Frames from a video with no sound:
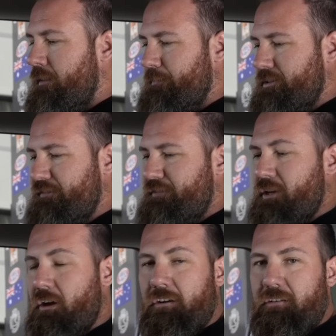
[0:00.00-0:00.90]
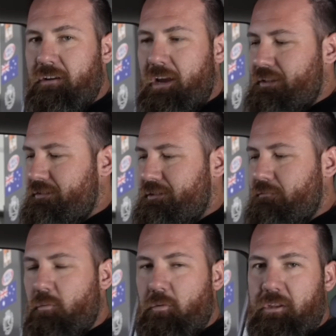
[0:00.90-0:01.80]
because if you don't and the
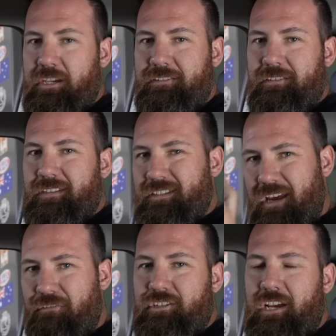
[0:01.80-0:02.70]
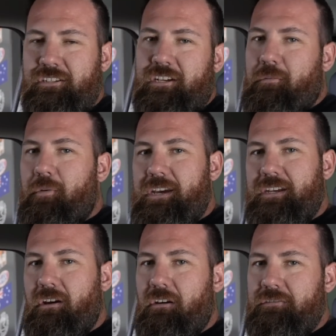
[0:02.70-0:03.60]
steering wheel releases, there's every chance you're going to break
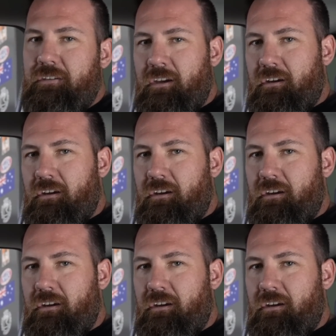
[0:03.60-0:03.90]
your nose.